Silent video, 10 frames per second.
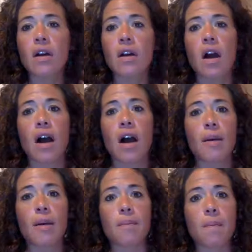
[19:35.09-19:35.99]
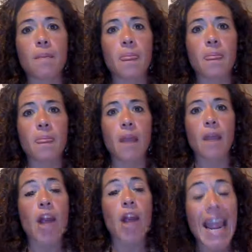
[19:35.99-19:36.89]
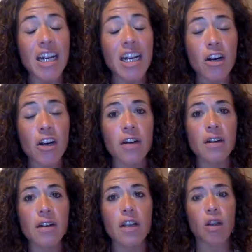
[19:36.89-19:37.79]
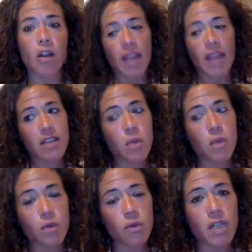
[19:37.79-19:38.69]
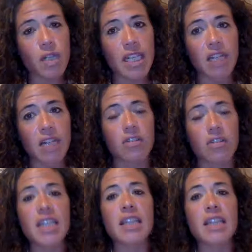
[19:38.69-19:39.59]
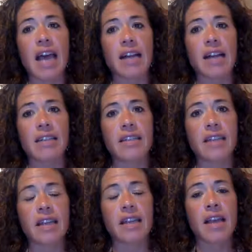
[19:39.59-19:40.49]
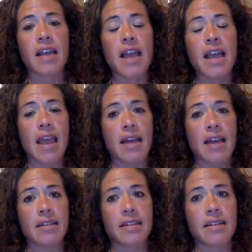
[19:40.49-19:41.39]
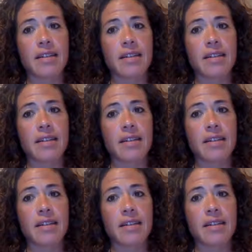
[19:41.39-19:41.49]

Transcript: our anger. That's what's really underneath that. And